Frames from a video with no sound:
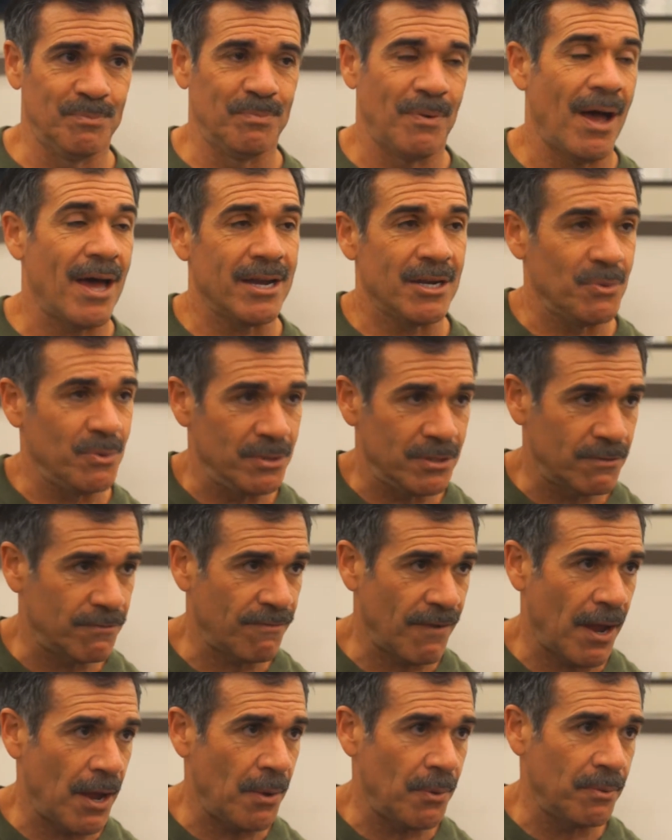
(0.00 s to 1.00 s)
body was
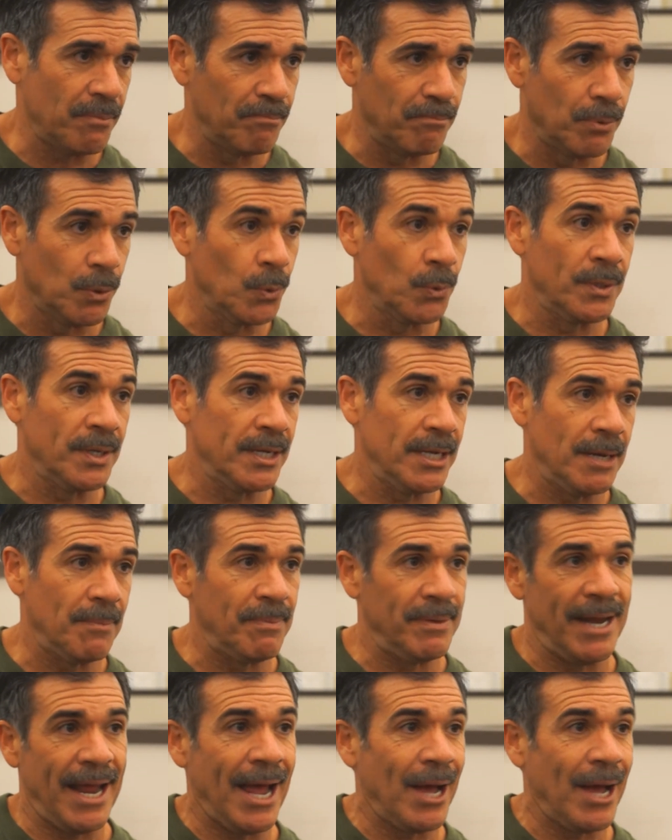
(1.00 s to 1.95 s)
found burning up in